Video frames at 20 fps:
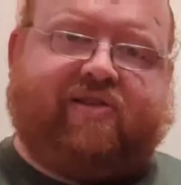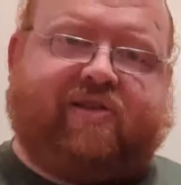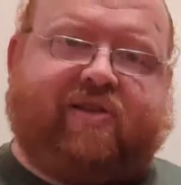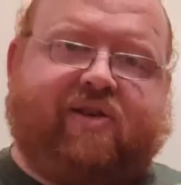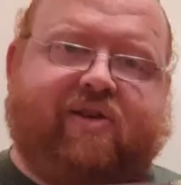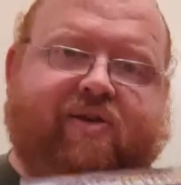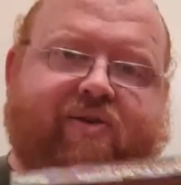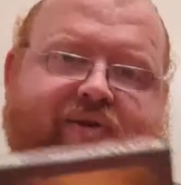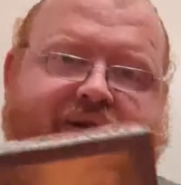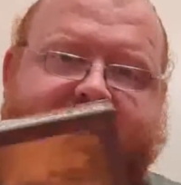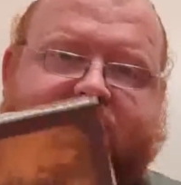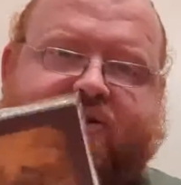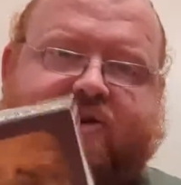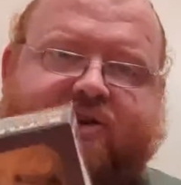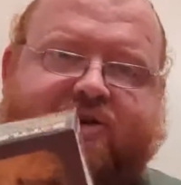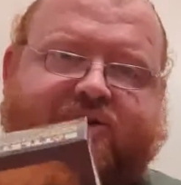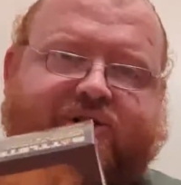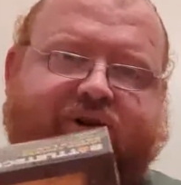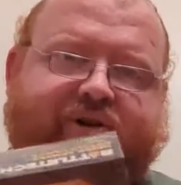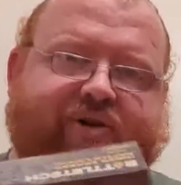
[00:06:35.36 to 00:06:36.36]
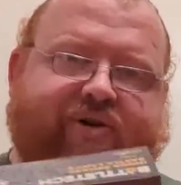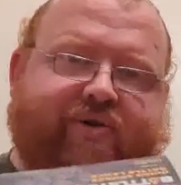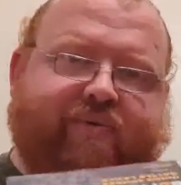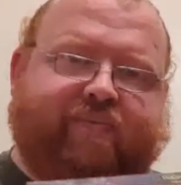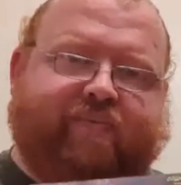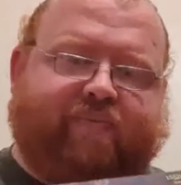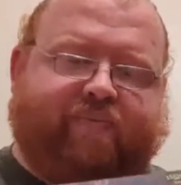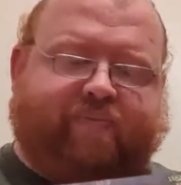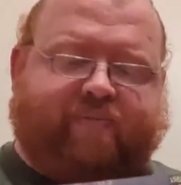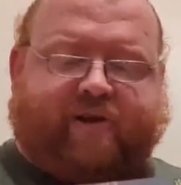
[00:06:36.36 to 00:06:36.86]
so you increase your
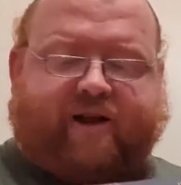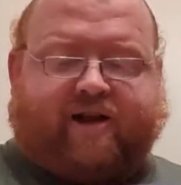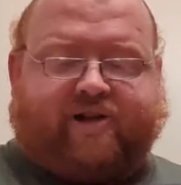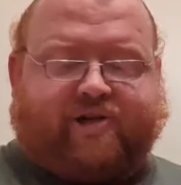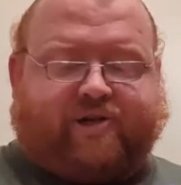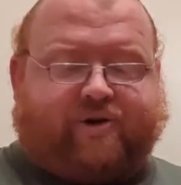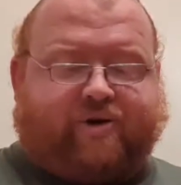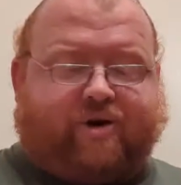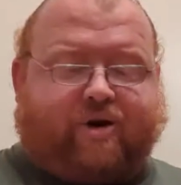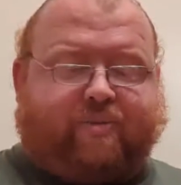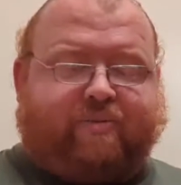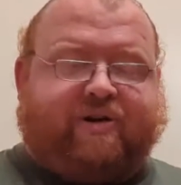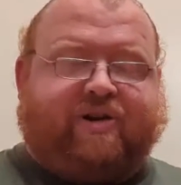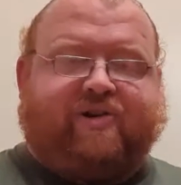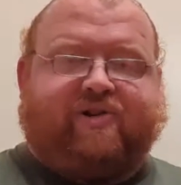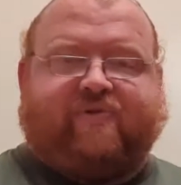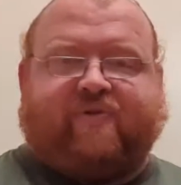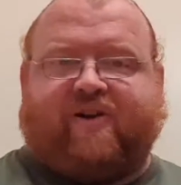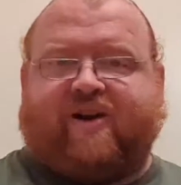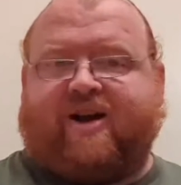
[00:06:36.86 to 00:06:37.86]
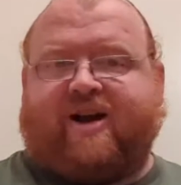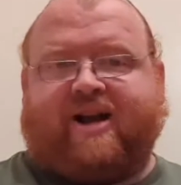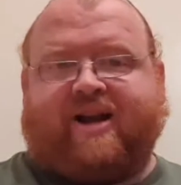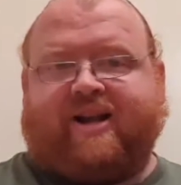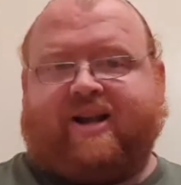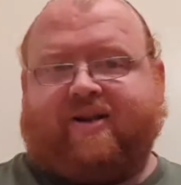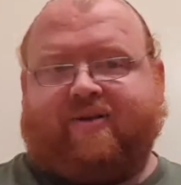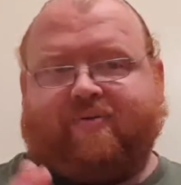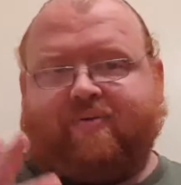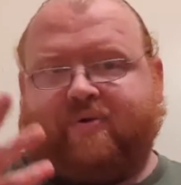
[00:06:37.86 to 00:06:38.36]
size of your armies,
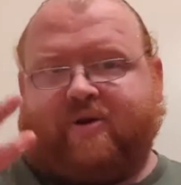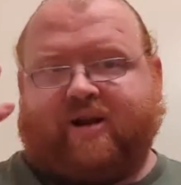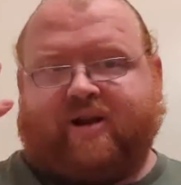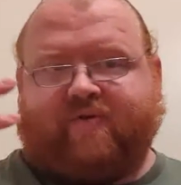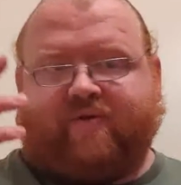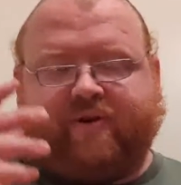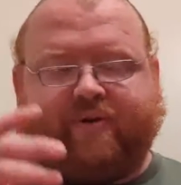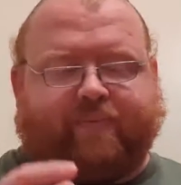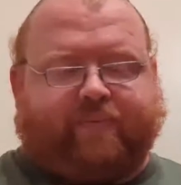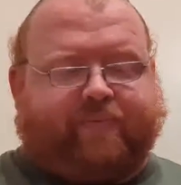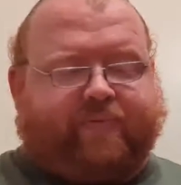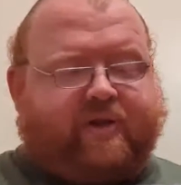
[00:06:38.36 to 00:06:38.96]
variety, whatever.